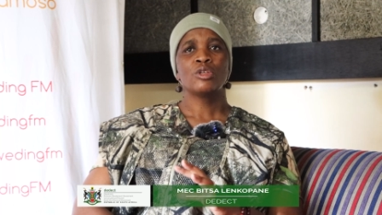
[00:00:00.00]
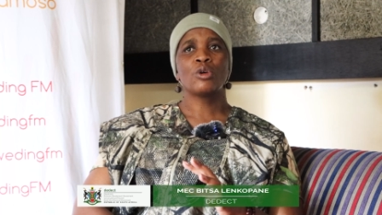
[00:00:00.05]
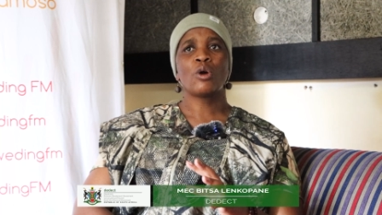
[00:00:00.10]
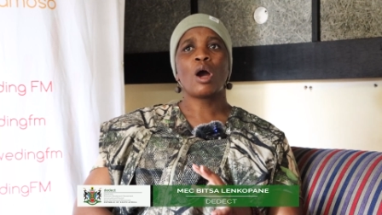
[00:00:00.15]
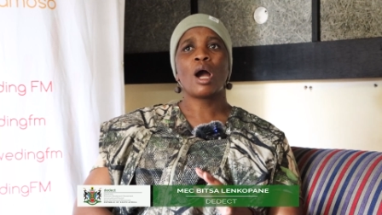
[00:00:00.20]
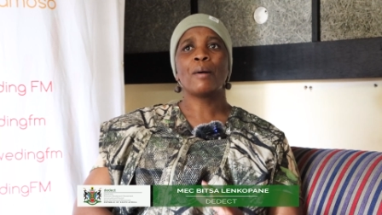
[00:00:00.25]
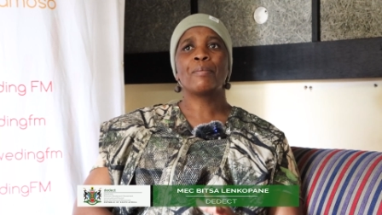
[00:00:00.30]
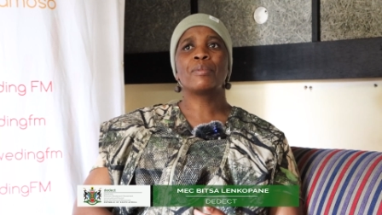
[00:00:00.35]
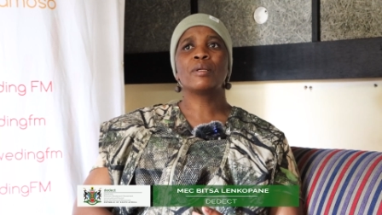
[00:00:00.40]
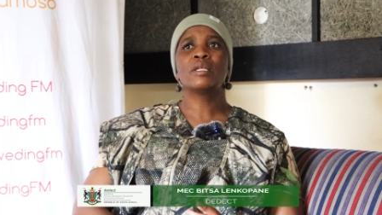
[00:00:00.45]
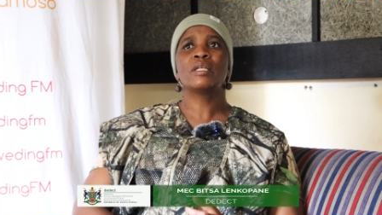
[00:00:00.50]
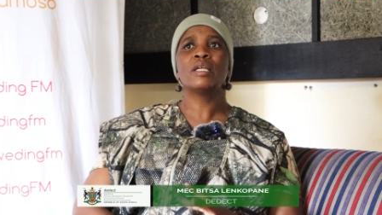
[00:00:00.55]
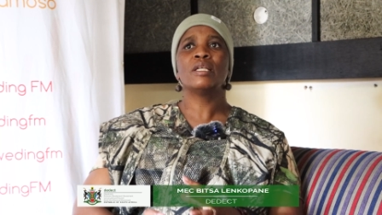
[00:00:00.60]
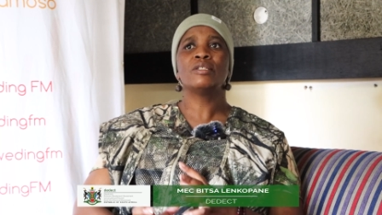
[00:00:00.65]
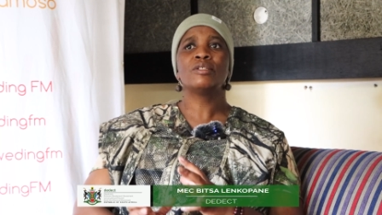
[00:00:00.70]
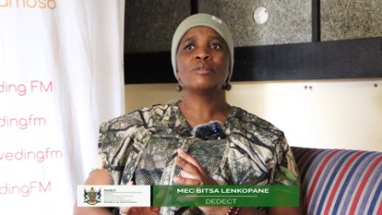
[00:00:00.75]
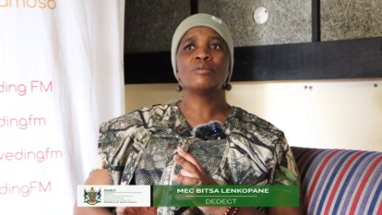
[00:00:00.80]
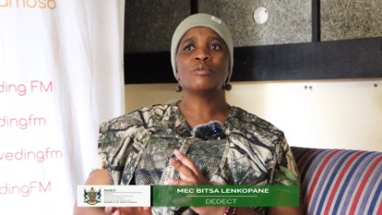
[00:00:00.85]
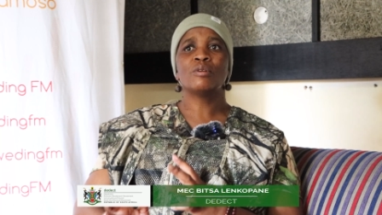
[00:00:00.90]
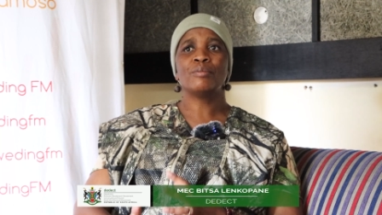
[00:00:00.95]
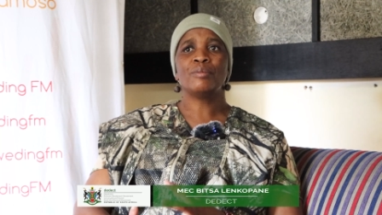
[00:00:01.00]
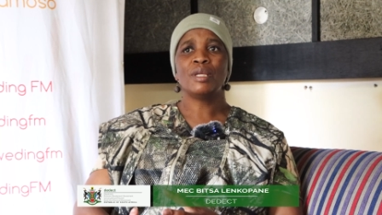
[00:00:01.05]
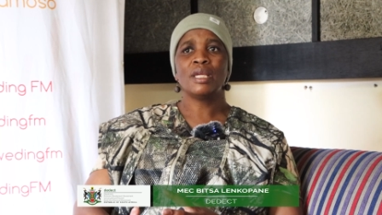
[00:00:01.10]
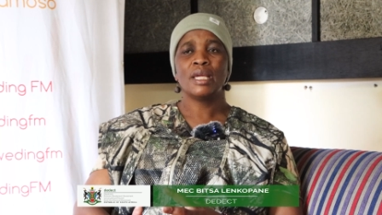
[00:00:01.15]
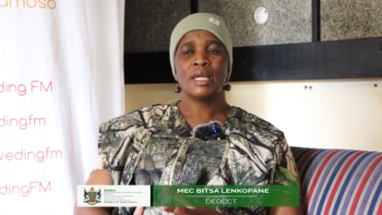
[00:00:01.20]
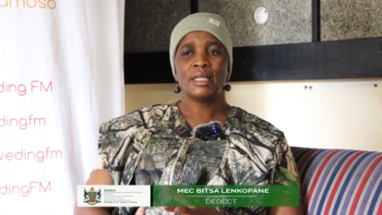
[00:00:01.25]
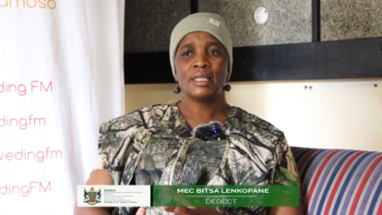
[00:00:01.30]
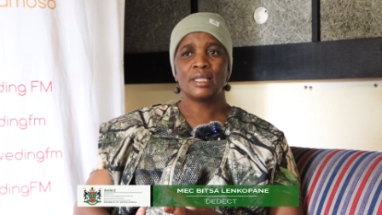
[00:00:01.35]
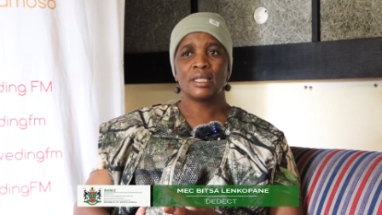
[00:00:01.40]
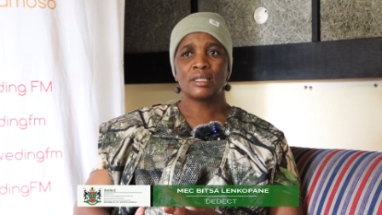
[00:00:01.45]
Your application will
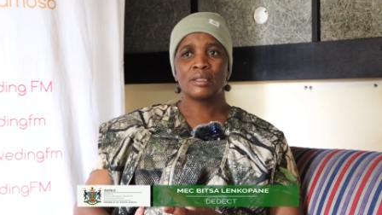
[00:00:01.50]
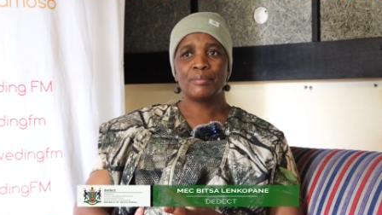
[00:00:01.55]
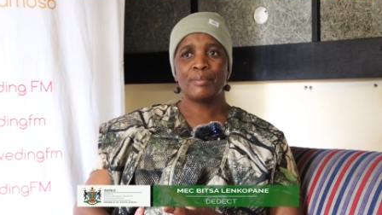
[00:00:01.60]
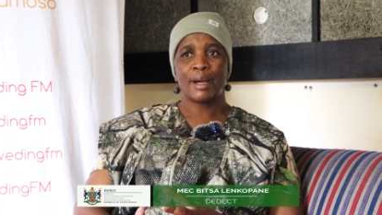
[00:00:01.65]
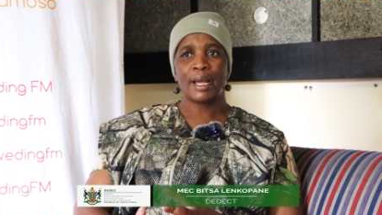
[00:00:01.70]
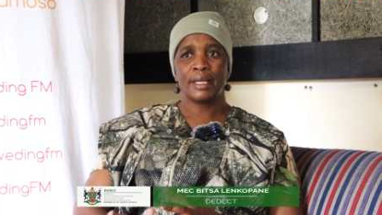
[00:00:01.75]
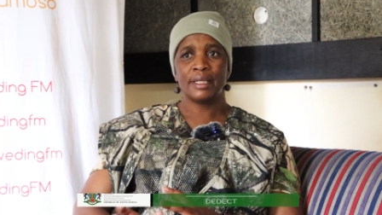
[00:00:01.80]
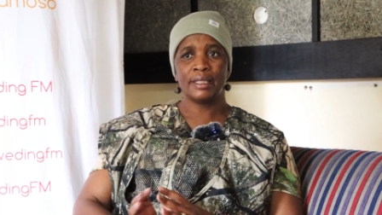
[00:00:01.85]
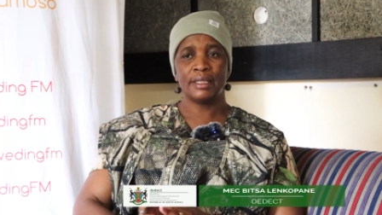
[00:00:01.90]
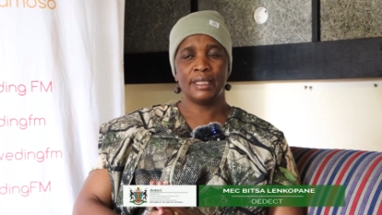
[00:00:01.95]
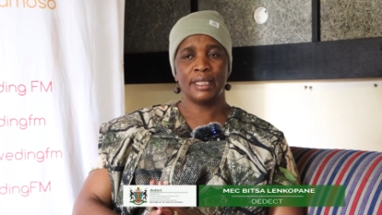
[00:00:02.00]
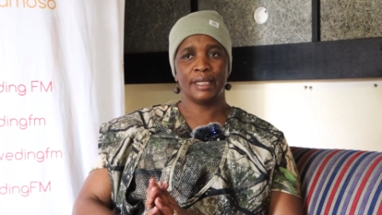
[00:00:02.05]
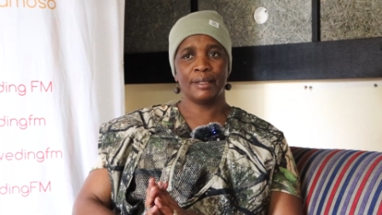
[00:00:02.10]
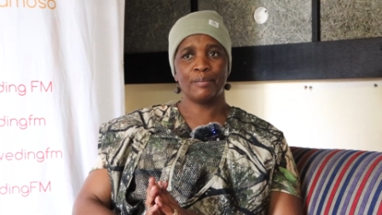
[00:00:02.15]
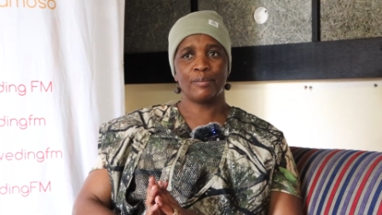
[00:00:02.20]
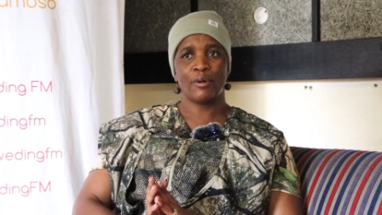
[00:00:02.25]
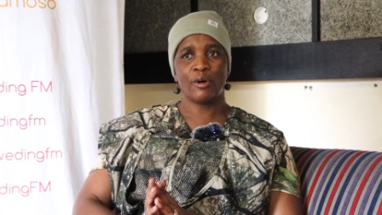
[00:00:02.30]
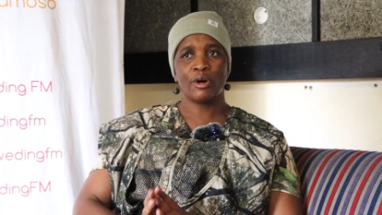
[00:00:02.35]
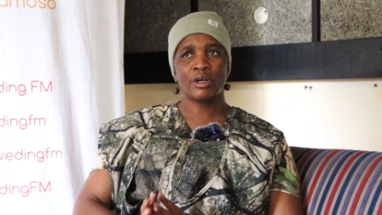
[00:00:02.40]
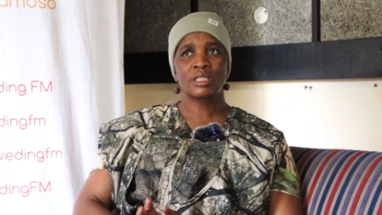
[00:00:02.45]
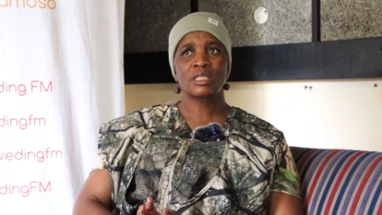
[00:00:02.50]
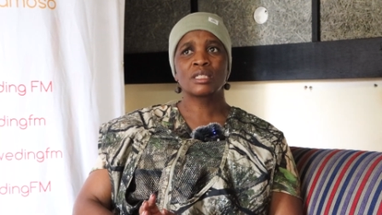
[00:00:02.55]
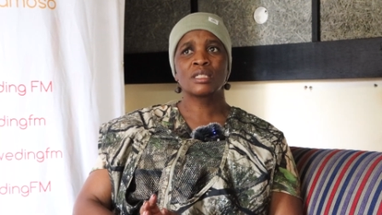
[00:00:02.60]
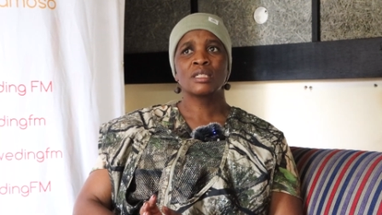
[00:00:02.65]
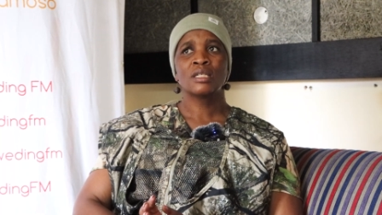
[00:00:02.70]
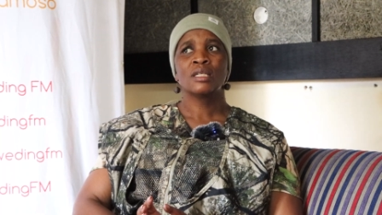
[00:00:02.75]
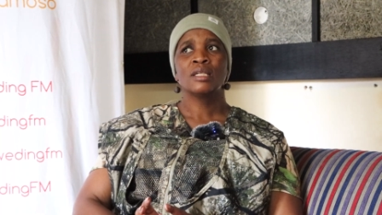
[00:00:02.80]
be handled by the board.